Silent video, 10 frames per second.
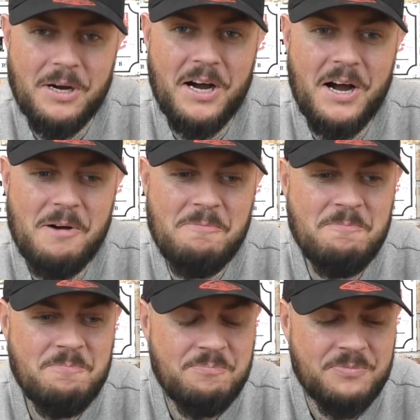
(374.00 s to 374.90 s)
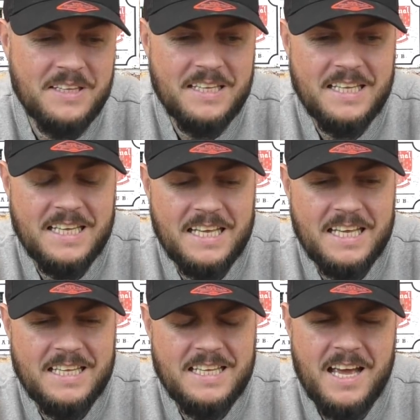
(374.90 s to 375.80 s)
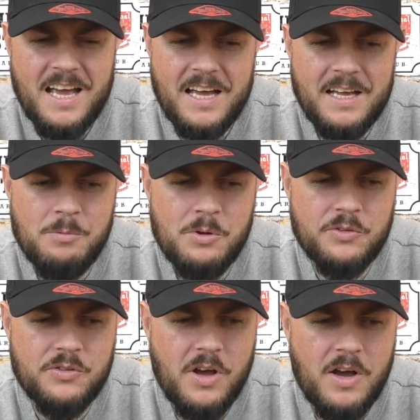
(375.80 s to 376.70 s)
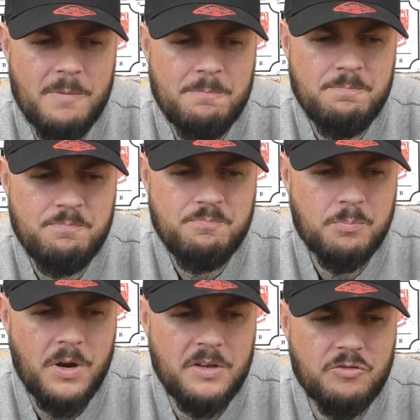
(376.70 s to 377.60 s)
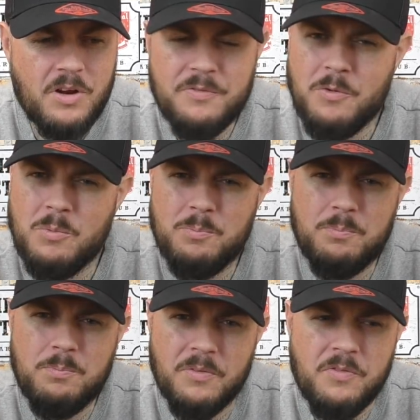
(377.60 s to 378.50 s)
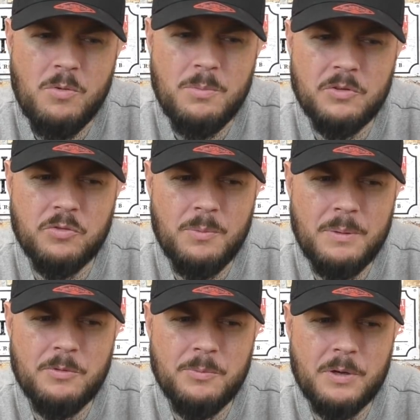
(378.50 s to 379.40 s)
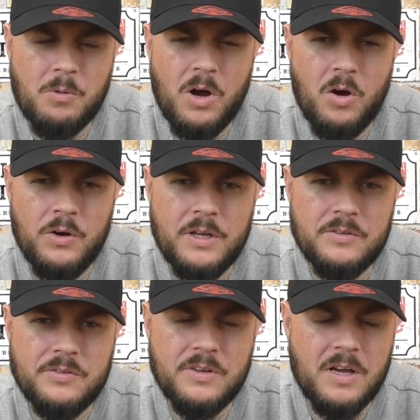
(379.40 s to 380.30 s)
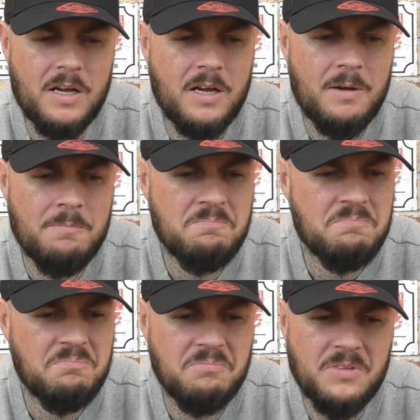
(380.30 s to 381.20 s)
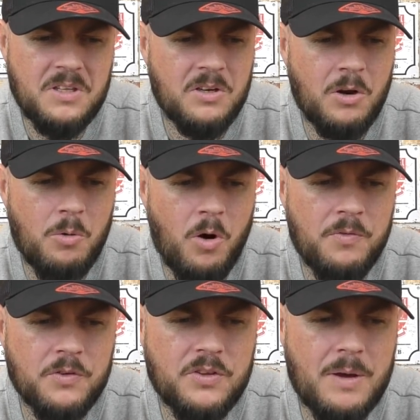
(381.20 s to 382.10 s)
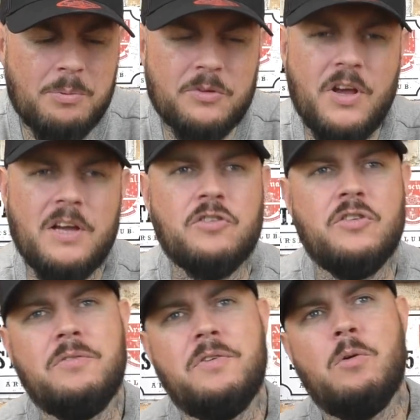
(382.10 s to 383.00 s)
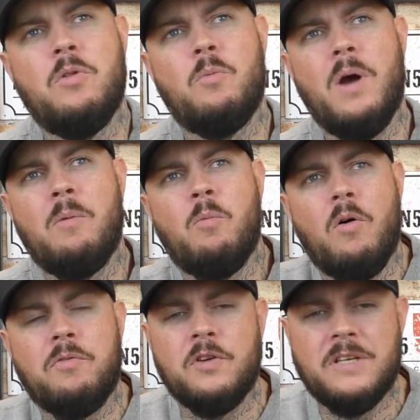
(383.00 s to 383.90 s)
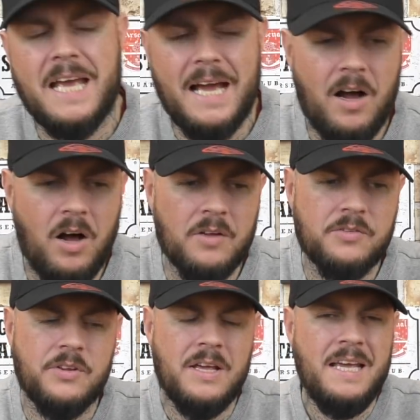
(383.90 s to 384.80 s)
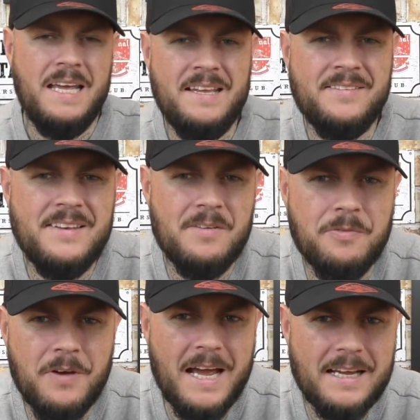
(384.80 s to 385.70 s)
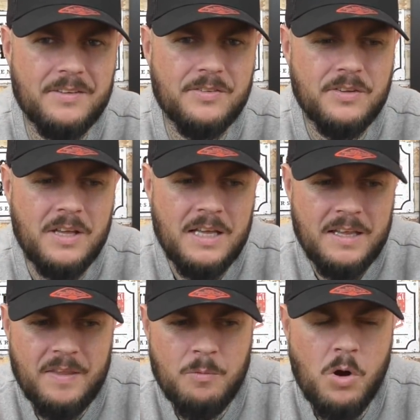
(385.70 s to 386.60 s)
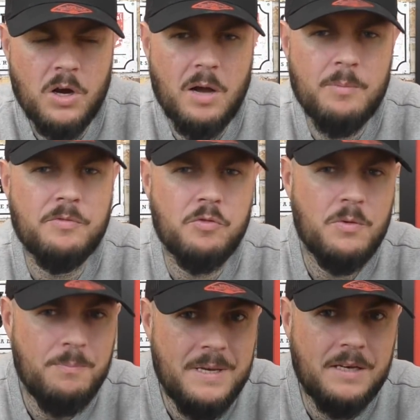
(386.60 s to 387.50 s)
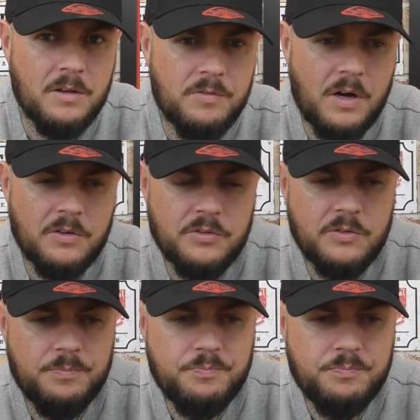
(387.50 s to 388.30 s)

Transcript: But yeah, it was pretty straightforward performance from him, to be quite honest. You know, offers that protection. I feel that where Watford get at us is in the flanks. They weren't coming through the middle of us.